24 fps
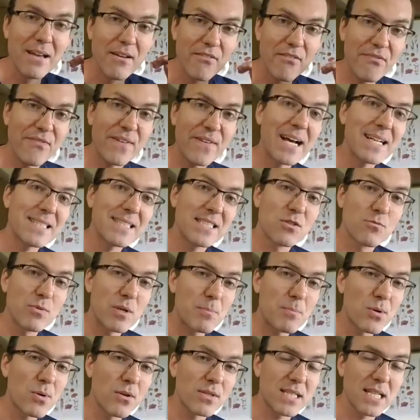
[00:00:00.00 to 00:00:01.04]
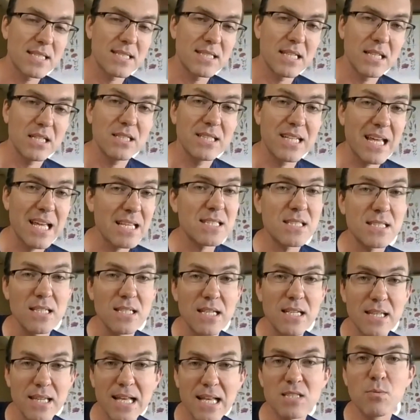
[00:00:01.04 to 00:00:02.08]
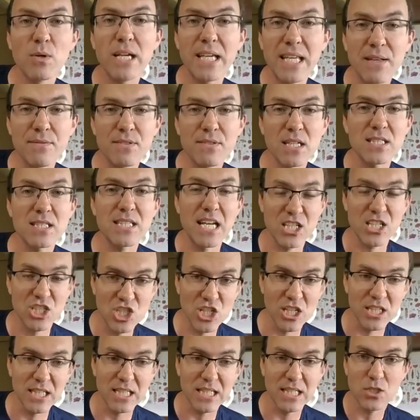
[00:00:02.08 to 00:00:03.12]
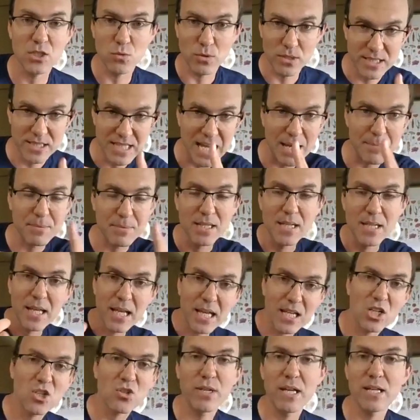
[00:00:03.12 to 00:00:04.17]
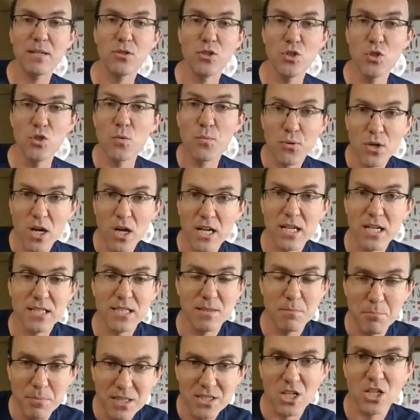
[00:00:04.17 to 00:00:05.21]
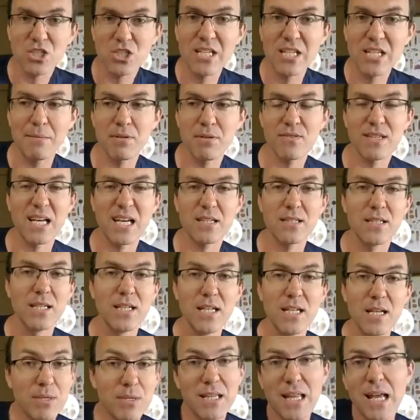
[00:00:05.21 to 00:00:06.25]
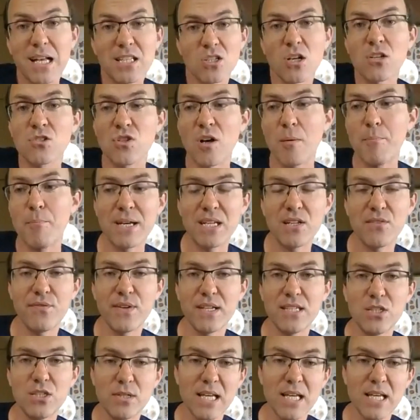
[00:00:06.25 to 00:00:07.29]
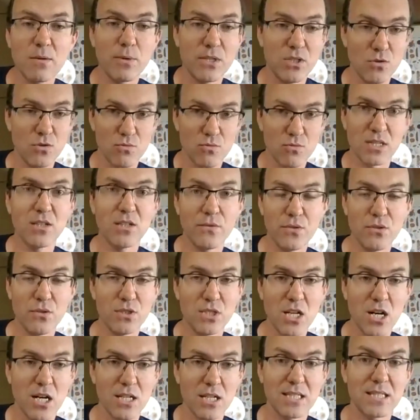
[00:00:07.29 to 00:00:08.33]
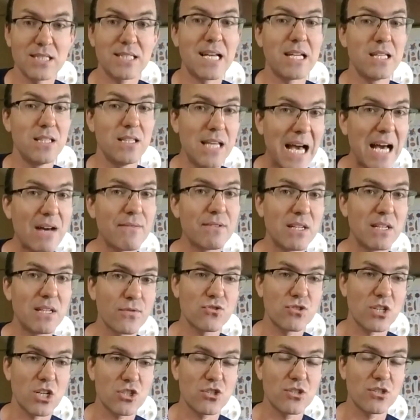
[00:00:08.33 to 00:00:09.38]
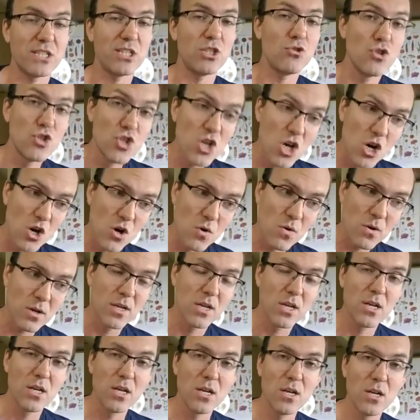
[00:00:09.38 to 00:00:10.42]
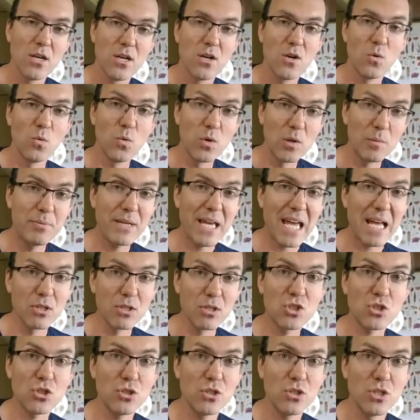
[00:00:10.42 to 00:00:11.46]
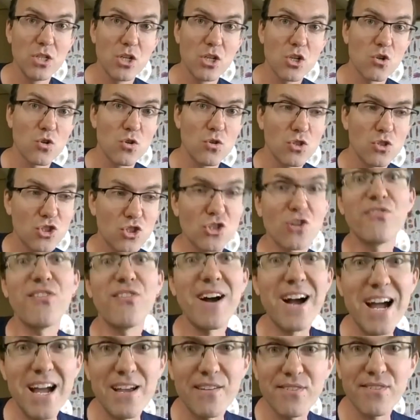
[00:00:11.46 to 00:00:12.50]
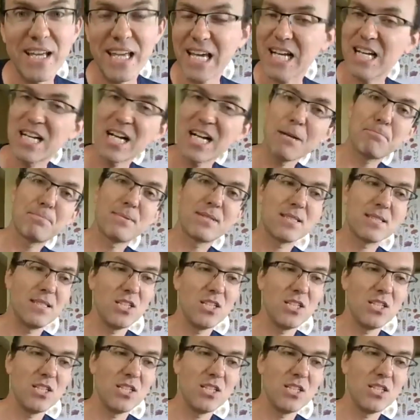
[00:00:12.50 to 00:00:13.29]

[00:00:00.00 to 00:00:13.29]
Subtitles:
fast in reprocessing. That's what gives us agility to adapt and create new products and build on top of that. But that's also a benefit you get when you run dfuseeos, is that you have an infrastructure that will be able to survive hiccups,